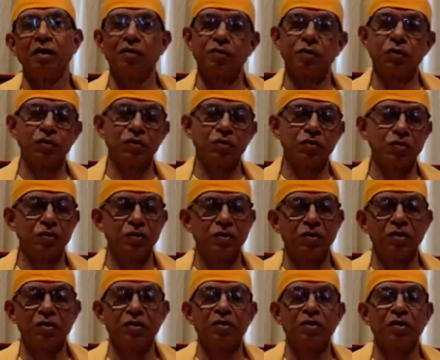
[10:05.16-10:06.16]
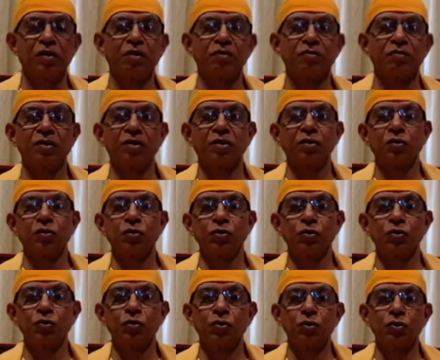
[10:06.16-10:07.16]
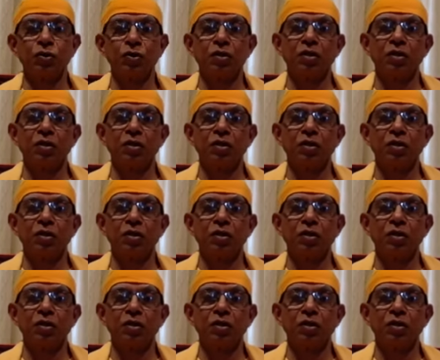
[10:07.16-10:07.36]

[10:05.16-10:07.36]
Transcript: Of course, after that also,